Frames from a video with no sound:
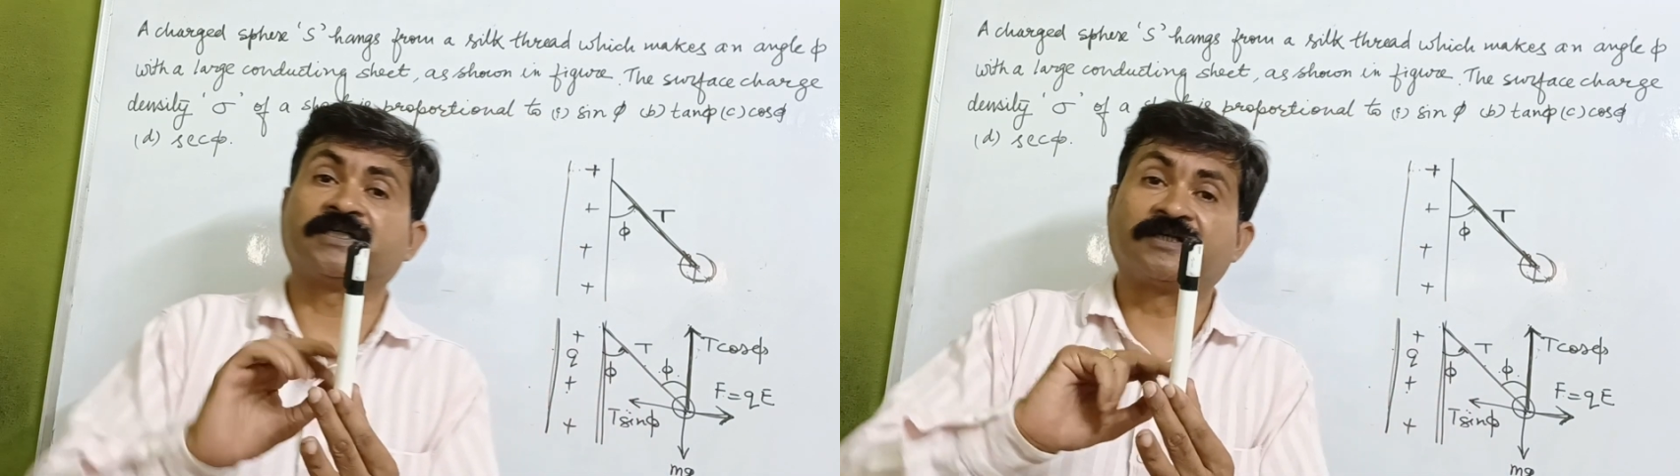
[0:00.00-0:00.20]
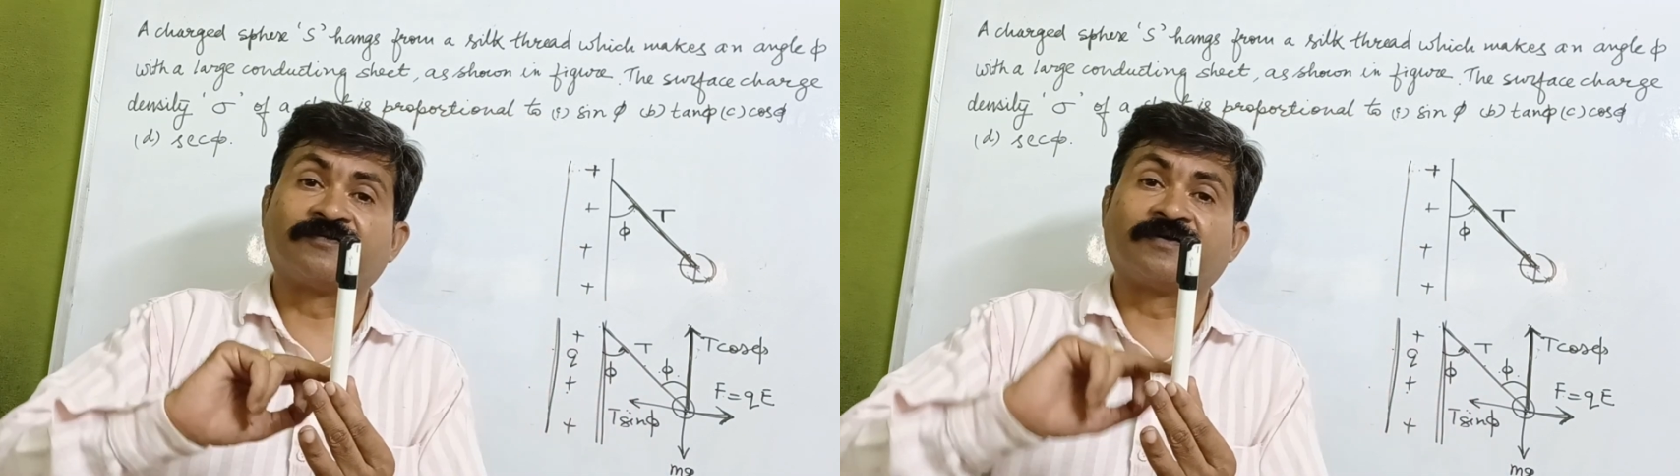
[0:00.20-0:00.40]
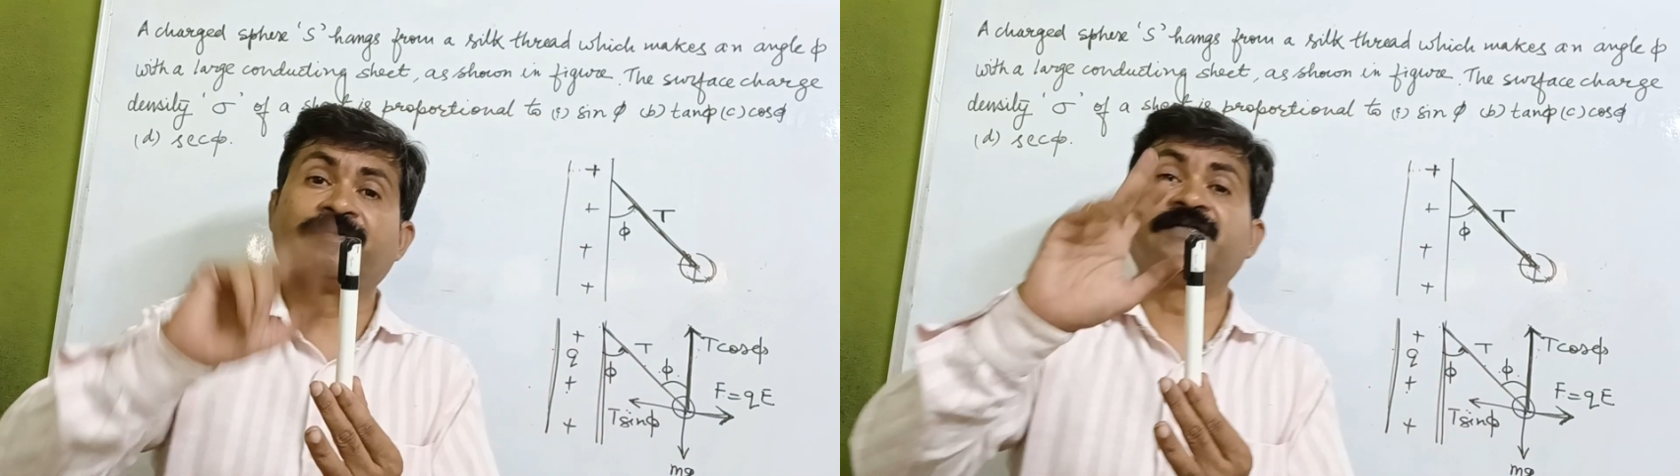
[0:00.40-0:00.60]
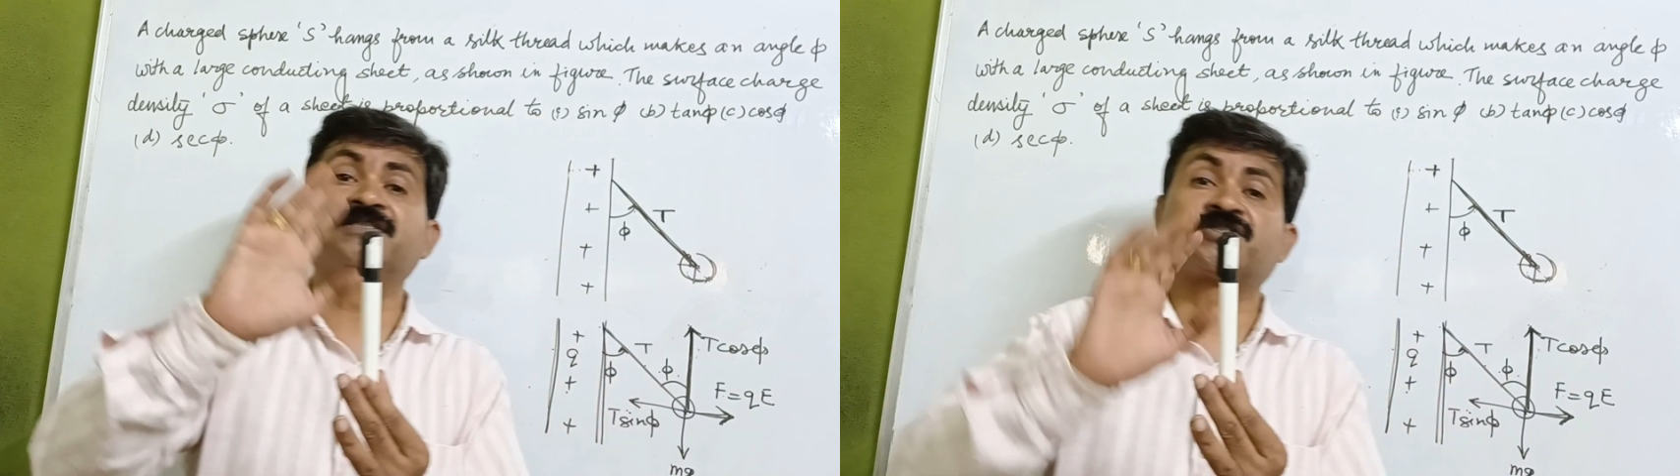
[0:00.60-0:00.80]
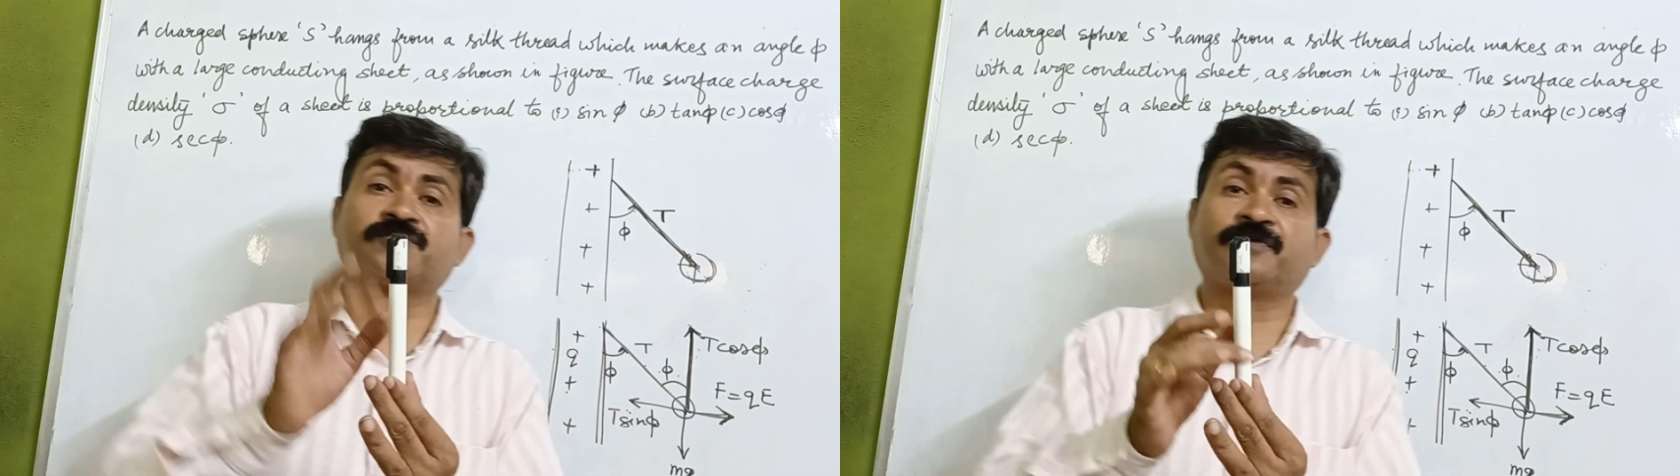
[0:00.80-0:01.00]
it will be
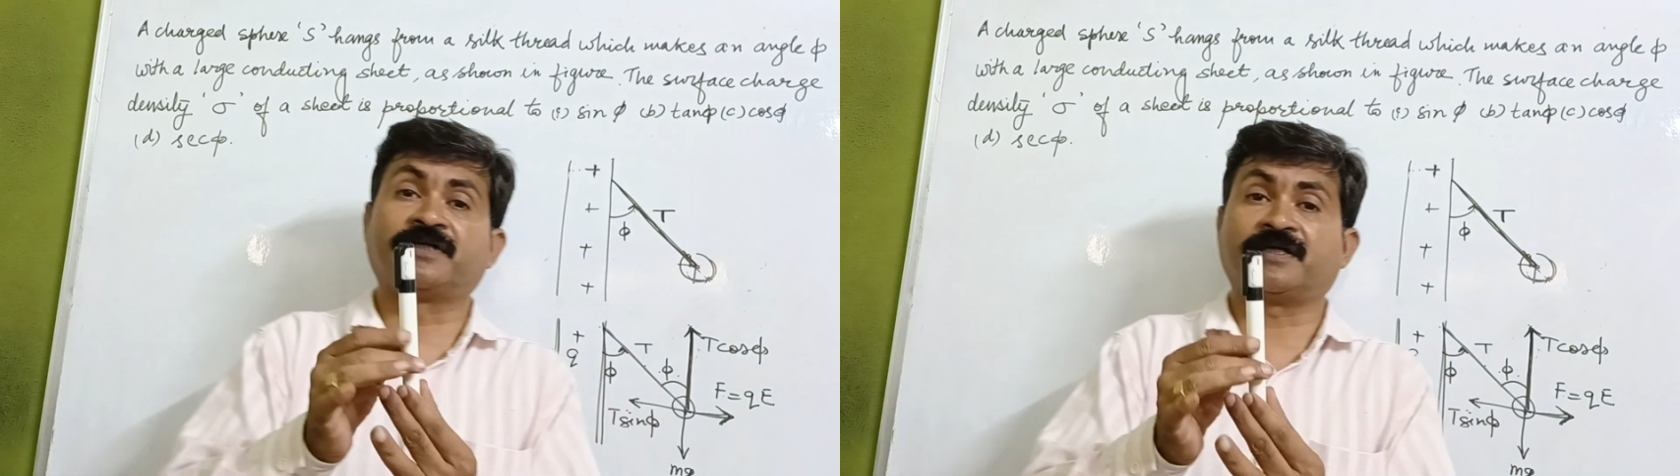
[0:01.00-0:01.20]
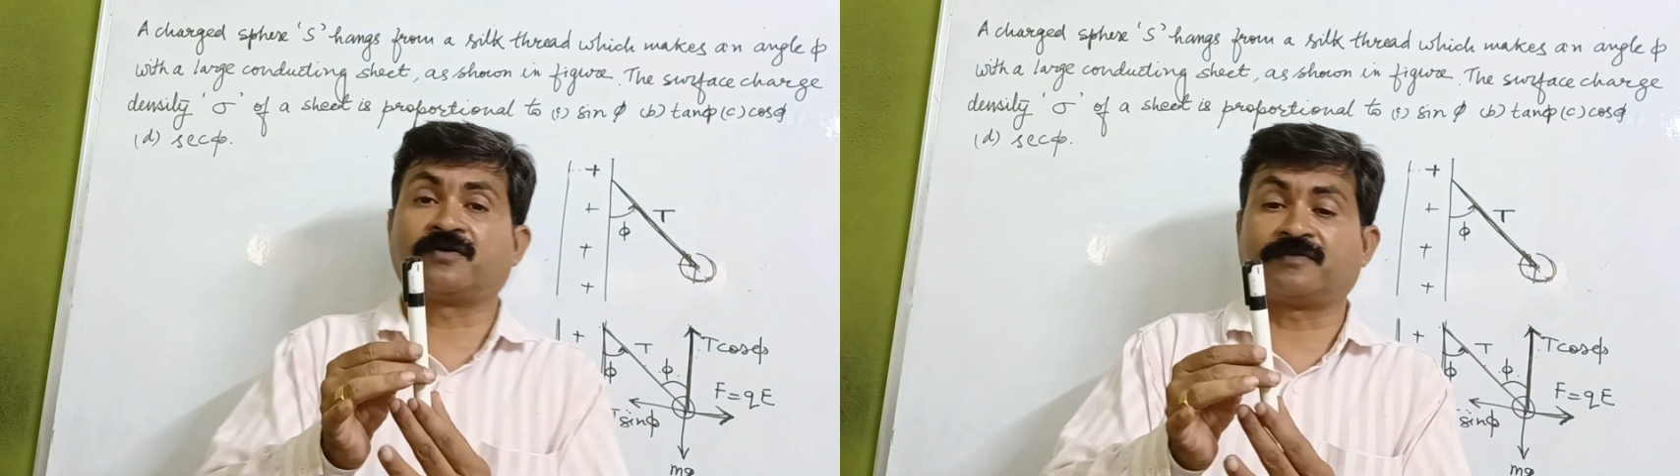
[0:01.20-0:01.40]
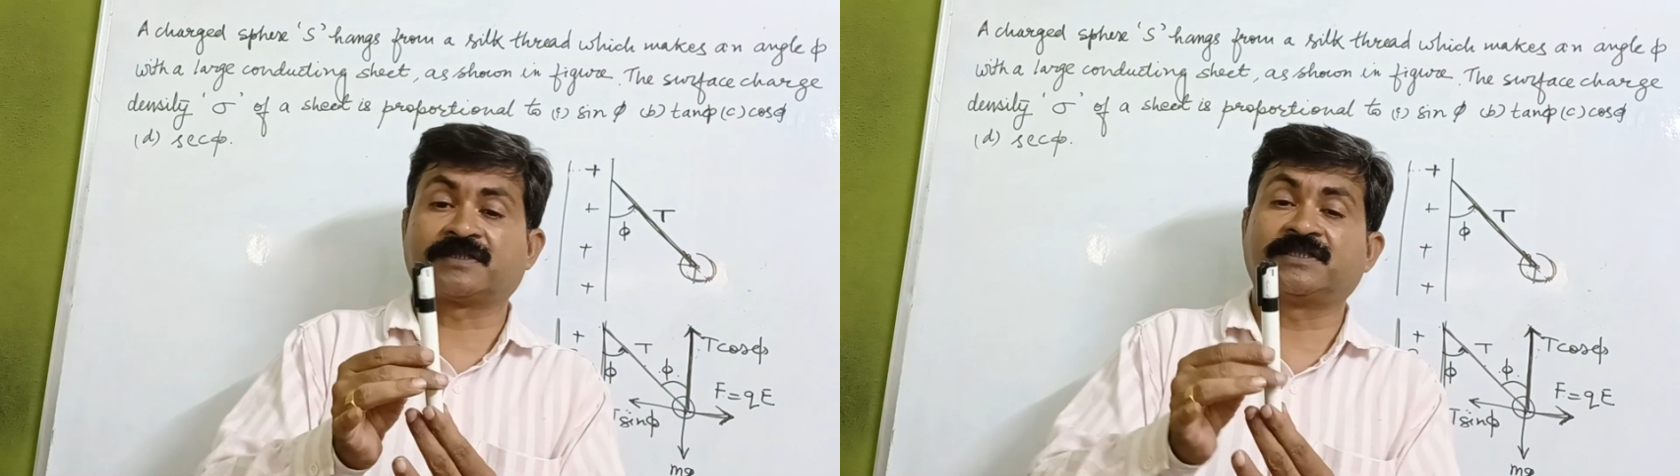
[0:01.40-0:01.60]
distributed over